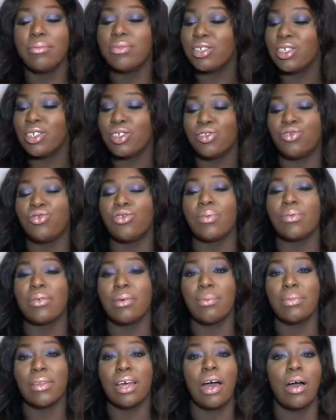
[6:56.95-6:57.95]
just drop
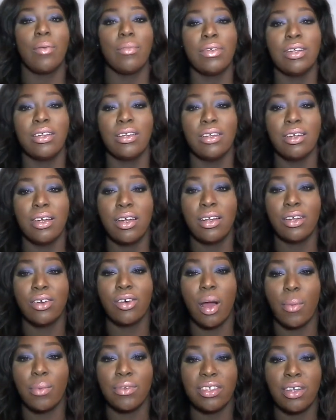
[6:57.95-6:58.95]
them down in the
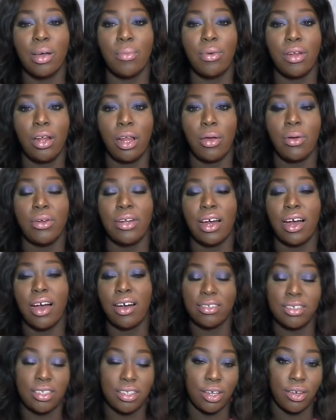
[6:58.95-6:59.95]
comments down below and I'll
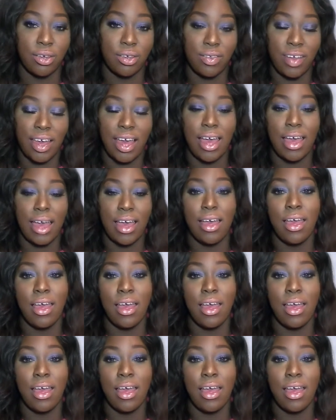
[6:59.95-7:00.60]
answer you there.